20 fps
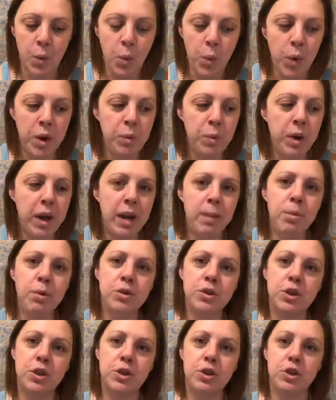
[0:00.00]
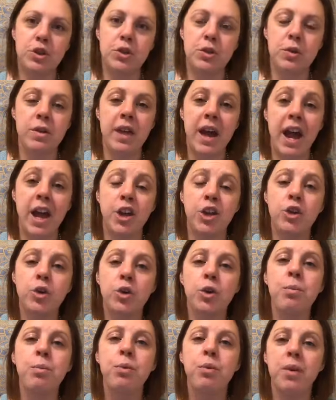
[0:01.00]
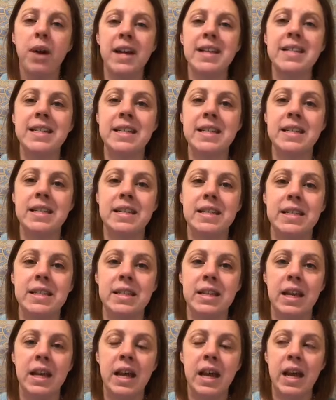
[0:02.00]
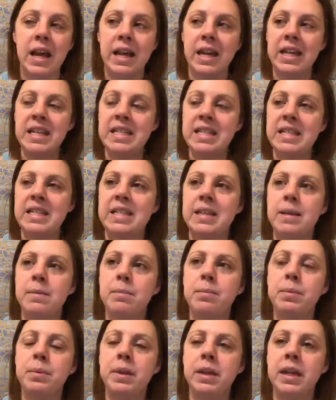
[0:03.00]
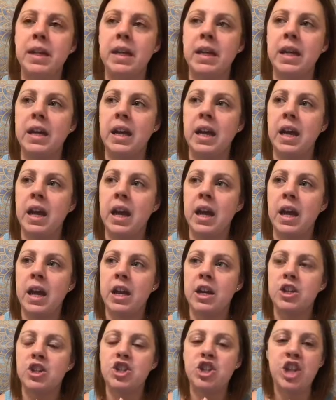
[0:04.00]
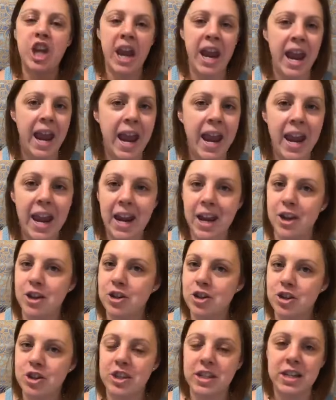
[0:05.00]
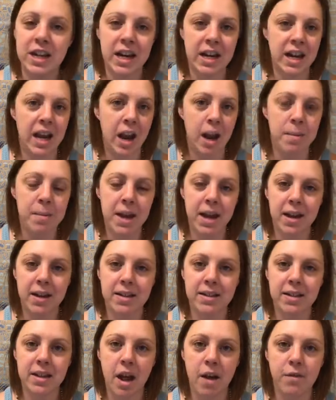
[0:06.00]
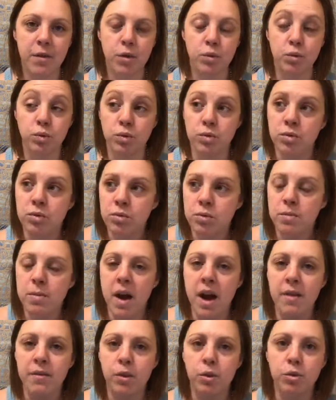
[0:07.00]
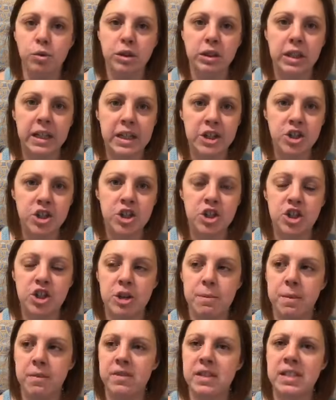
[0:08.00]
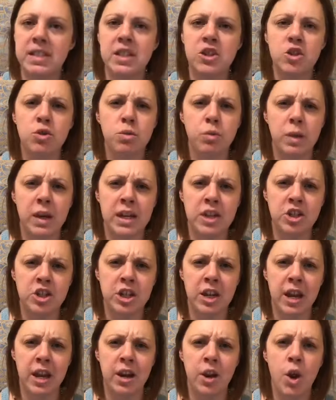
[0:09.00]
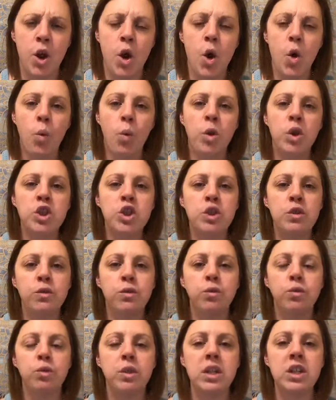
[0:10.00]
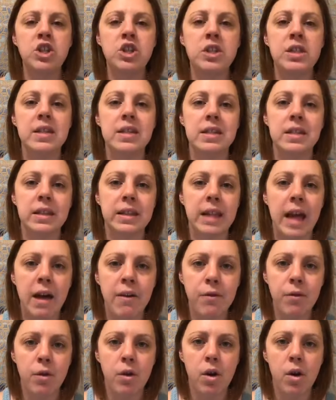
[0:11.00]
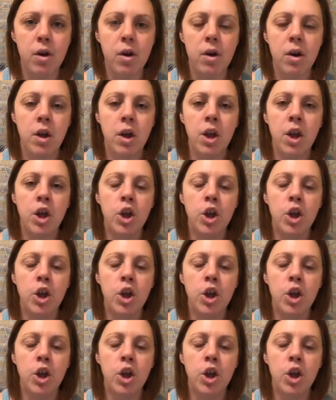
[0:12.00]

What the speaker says: when we're able to do that, your presence can simply change the dynamics of a room, of a relationship, of a situation. Once you've reached this level,